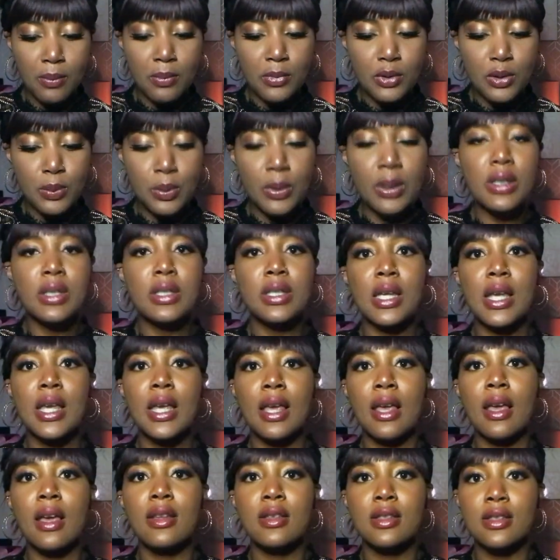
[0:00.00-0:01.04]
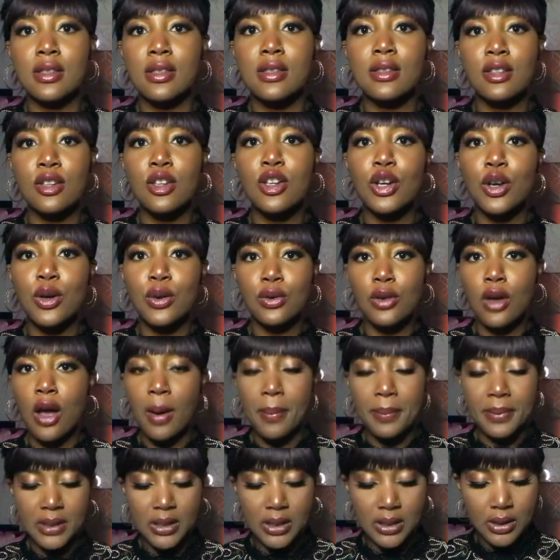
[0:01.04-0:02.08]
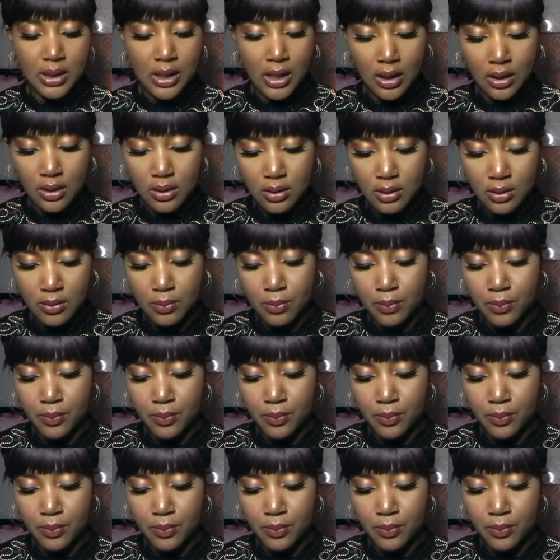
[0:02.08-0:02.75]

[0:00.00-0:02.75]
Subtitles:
Spirit's telling it's, you know, the opposite sex.